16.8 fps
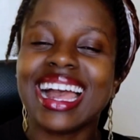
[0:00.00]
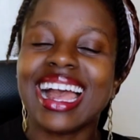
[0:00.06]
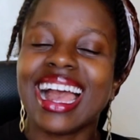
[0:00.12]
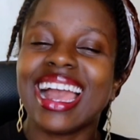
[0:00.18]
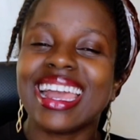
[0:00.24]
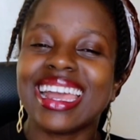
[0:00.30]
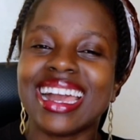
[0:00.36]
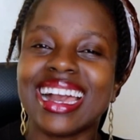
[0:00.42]

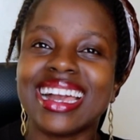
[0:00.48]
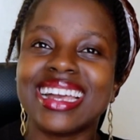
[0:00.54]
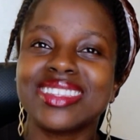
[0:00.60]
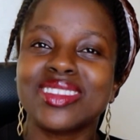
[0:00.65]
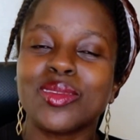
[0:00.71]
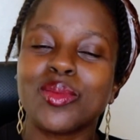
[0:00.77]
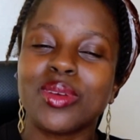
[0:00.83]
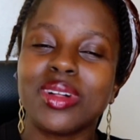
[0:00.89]
Hi
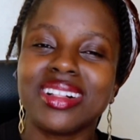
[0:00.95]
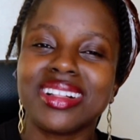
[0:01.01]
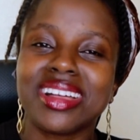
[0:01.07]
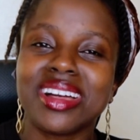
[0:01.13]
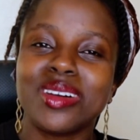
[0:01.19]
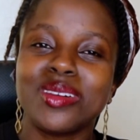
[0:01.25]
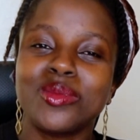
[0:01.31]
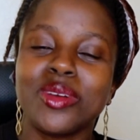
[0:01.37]
guys,
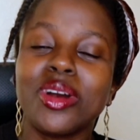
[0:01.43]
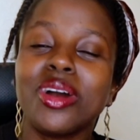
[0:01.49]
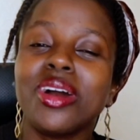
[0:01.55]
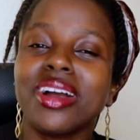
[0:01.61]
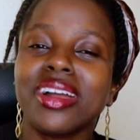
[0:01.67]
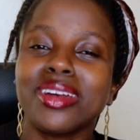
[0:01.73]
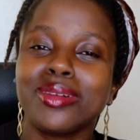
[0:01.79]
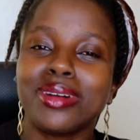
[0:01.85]

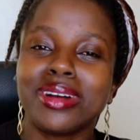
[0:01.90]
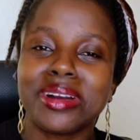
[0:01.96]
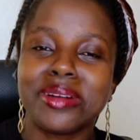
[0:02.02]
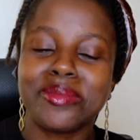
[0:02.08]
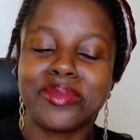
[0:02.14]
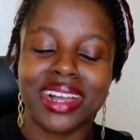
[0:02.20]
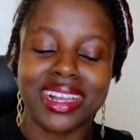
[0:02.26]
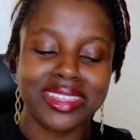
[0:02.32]

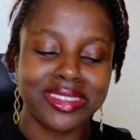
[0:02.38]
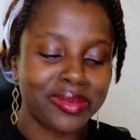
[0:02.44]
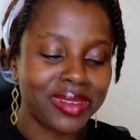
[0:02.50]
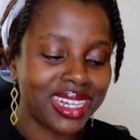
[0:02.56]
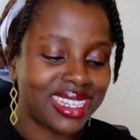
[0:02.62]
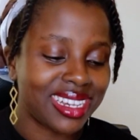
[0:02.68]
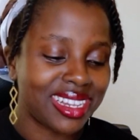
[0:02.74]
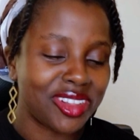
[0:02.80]
welcome back to
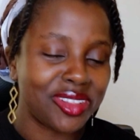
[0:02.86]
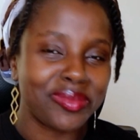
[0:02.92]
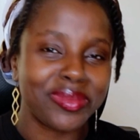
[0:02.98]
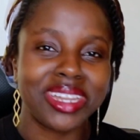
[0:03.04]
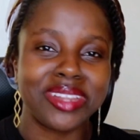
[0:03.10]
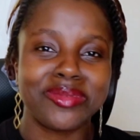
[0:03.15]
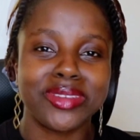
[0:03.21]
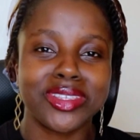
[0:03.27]
my channel.
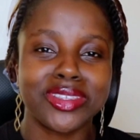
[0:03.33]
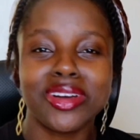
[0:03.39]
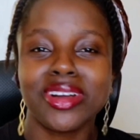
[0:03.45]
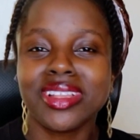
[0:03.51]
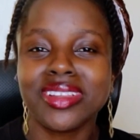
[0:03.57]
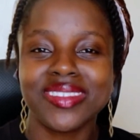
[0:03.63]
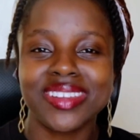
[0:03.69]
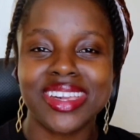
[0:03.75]
My name is
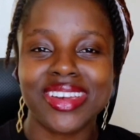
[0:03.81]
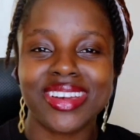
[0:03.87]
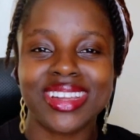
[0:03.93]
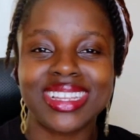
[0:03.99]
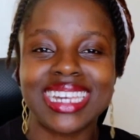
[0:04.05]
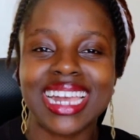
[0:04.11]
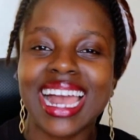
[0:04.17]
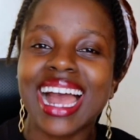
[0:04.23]
Olive
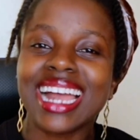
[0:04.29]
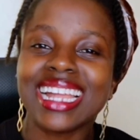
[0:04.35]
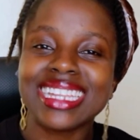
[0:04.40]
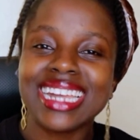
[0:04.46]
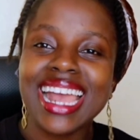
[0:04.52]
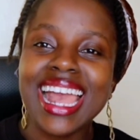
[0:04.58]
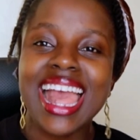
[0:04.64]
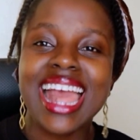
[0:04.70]
Nkirote
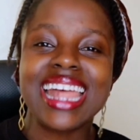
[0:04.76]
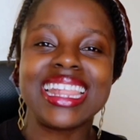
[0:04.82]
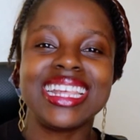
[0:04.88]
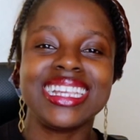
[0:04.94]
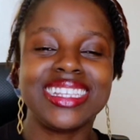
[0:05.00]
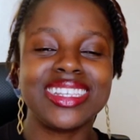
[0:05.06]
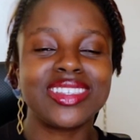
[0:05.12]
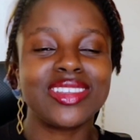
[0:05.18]
and
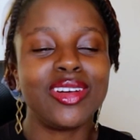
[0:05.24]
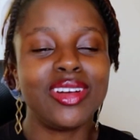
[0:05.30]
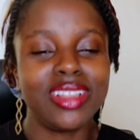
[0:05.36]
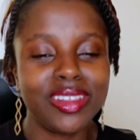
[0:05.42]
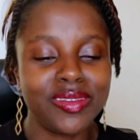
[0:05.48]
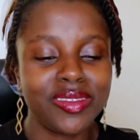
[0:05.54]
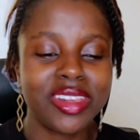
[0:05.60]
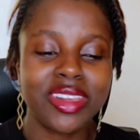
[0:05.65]
this is
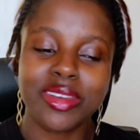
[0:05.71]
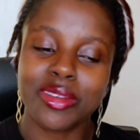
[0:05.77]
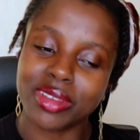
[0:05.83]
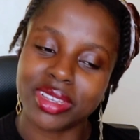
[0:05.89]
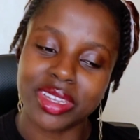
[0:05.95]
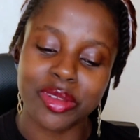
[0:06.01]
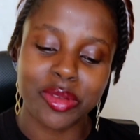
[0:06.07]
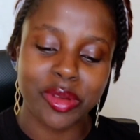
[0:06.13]
Olive
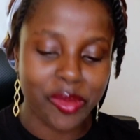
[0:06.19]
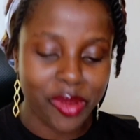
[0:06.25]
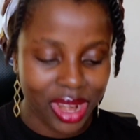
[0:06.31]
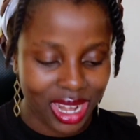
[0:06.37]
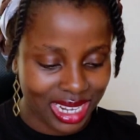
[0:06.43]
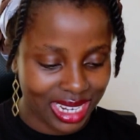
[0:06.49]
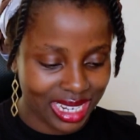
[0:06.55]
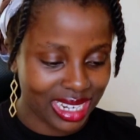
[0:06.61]
Nkirote
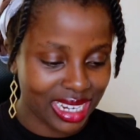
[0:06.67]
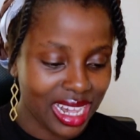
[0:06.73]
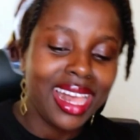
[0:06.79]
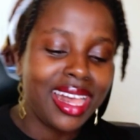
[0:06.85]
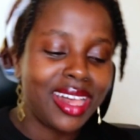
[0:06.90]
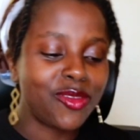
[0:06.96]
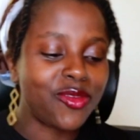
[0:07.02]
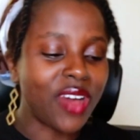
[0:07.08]
rebranded.
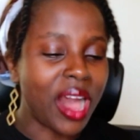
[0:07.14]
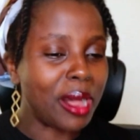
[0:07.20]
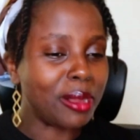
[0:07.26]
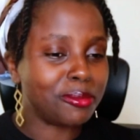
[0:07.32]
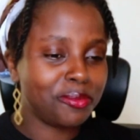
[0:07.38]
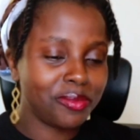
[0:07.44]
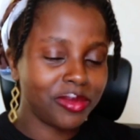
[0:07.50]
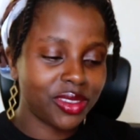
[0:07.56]

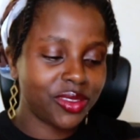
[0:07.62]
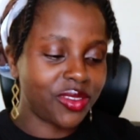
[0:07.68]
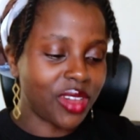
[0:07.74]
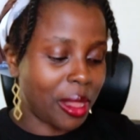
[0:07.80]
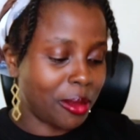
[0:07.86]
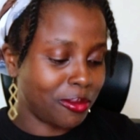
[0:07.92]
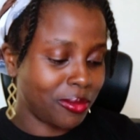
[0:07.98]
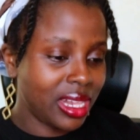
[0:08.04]
Fam,
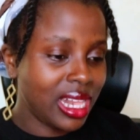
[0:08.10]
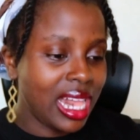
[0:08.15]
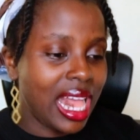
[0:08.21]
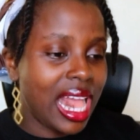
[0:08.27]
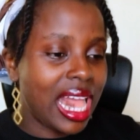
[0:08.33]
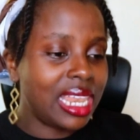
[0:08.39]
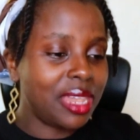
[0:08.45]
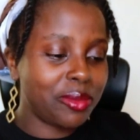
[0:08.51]

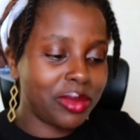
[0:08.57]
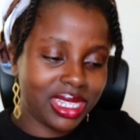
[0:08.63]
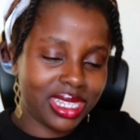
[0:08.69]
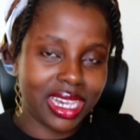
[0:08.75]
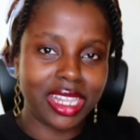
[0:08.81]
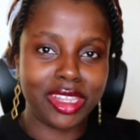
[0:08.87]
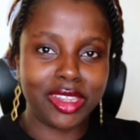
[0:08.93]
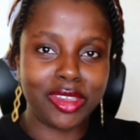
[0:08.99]
let me
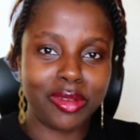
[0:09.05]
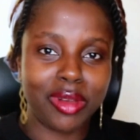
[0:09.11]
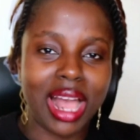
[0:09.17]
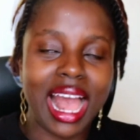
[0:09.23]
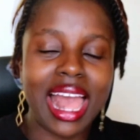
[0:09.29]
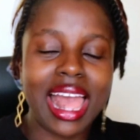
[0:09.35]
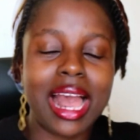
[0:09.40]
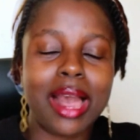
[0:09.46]
tell you,
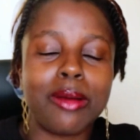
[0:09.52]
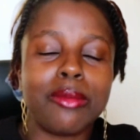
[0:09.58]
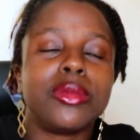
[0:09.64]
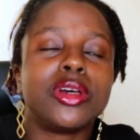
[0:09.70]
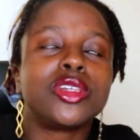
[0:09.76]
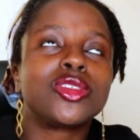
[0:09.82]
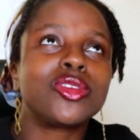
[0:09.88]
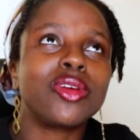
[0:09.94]
I
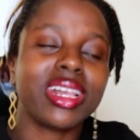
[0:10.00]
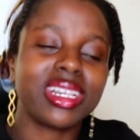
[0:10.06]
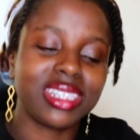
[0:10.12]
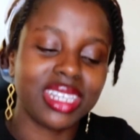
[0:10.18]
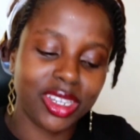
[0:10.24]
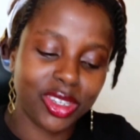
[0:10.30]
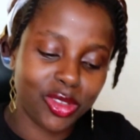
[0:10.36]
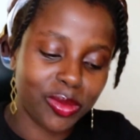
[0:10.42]
am so
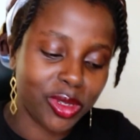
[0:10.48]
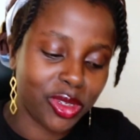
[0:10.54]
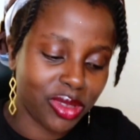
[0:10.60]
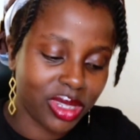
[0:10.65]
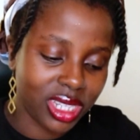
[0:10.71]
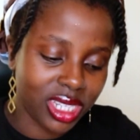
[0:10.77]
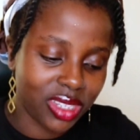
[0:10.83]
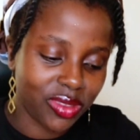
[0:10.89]
excited to be
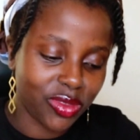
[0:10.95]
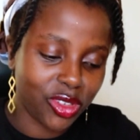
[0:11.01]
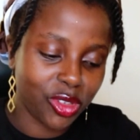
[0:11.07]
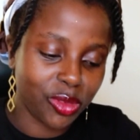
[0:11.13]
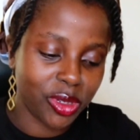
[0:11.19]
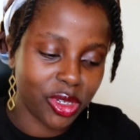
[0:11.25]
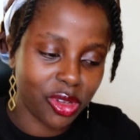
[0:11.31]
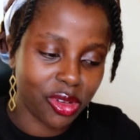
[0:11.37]
doing this
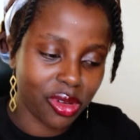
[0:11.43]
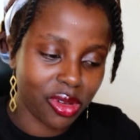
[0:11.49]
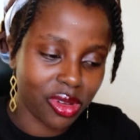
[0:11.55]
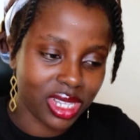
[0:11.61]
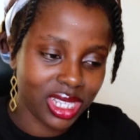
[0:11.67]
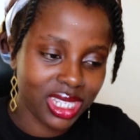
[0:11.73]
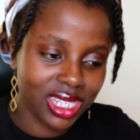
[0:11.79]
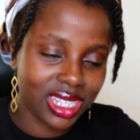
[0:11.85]
video
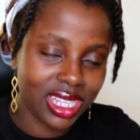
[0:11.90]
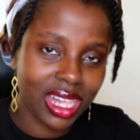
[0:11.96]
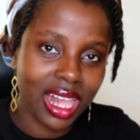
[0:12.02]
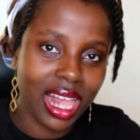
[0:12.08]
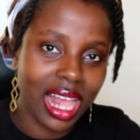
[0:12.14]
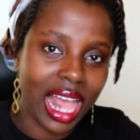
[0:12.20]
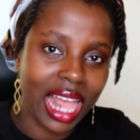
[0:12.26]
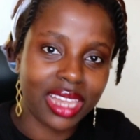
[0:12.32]
because
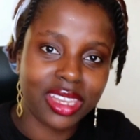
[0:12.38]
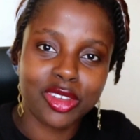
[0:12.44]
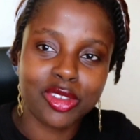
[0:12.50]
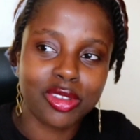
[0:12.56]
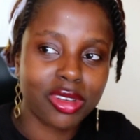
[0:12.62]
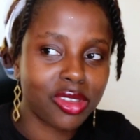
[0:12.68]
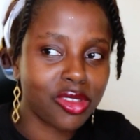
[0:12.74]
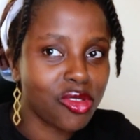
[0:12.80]
I did
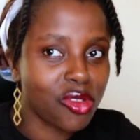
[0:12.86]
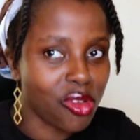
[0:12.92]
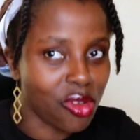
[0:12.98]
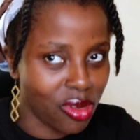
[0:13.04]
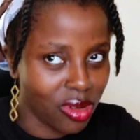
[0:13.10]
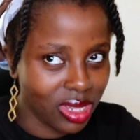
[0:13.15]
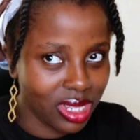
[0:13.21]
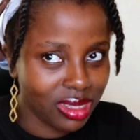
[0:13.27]
not
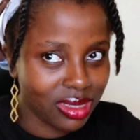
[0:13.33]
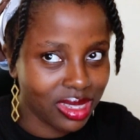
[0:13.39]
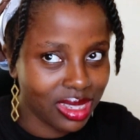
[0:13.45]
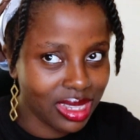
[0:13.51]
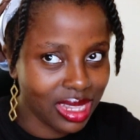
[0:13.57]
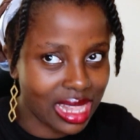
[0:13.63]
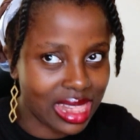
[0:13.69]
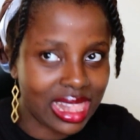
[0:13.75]
know
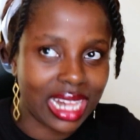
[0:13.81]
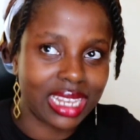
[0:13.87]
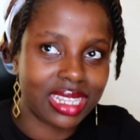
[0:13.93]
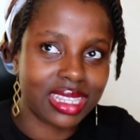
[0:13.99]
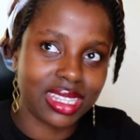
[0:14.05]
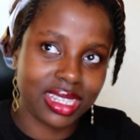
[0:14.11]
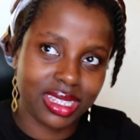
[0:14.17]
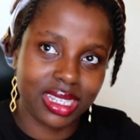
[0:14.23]

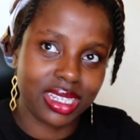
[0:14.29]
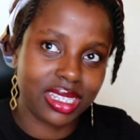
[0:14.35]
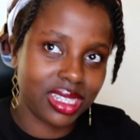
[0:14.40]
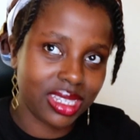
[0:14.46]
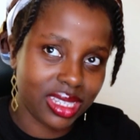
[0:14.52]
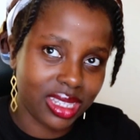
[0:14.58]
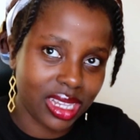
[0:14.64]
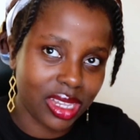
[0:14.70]
that this
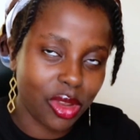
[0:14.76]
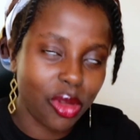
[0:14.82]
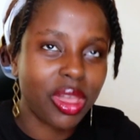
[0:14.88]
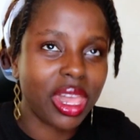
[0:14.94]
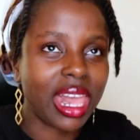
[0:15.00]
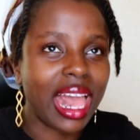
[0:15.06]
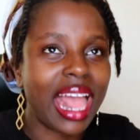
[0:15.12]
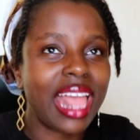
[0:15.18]
existed.
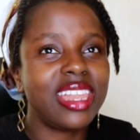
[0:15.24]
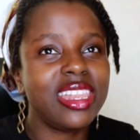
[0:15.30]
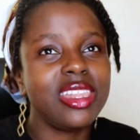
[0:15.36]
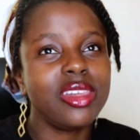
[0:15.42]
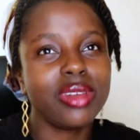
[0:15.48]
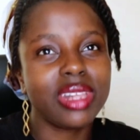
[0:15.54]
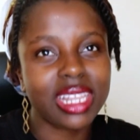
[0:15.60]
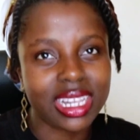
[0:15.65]
Okay, I
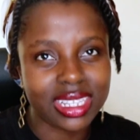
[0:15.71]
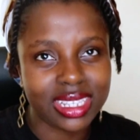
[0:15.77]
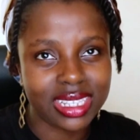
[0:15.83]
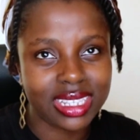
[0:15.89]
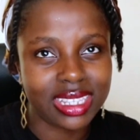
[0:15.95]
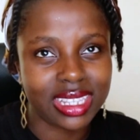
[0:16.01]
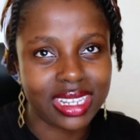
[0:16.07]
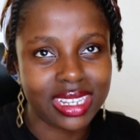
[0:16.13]
knew it
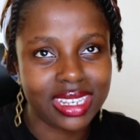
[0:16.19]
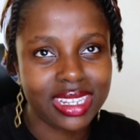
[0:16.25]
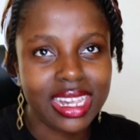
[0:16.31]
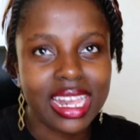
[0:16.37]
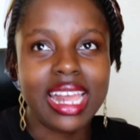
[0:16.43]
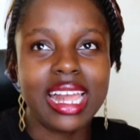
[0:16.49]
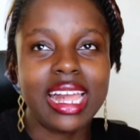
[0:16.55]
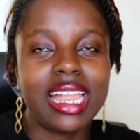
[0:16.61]
existed.
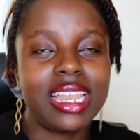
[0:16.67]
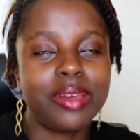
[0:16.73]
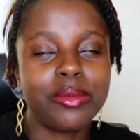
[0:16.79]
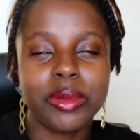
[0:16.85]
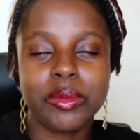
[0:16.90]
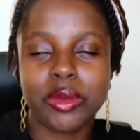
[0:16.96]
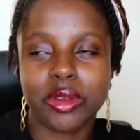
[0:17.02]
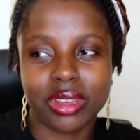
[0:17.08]
Let
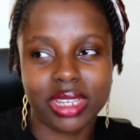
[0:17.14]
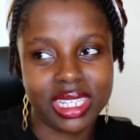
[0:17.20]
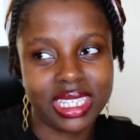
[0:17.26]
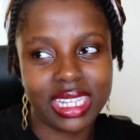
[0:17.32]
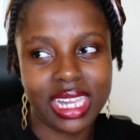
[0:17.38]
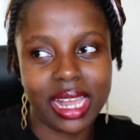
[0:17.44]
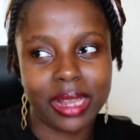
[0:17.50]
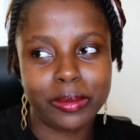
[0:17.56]
me be
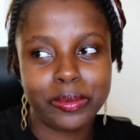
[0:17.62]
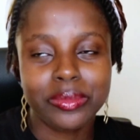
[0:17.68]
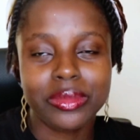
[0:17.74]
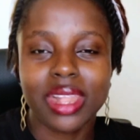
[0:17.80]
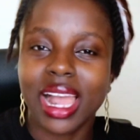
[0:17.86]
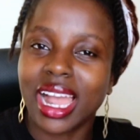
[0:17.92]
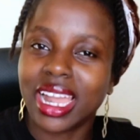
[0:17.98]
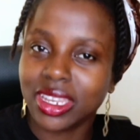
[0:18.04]
honest, yeah.
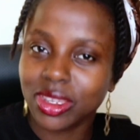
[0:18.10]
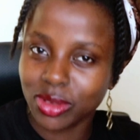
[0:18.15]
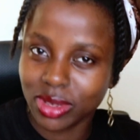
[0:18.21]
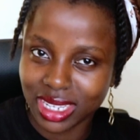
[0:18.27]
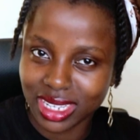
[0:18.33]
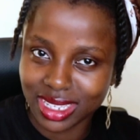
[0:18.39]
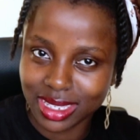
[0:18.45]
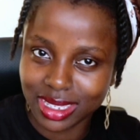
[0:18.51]
I knew
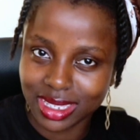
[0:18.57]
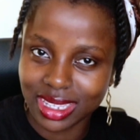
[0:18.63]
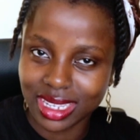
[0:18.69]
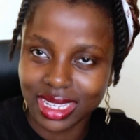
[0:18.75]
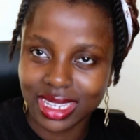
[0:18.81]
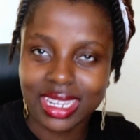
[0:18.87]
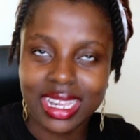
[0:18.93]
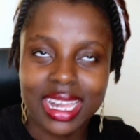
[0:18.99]
it
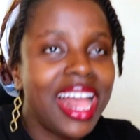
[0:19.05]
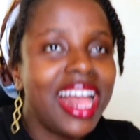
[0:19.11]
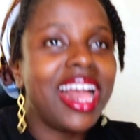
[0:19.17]
existed.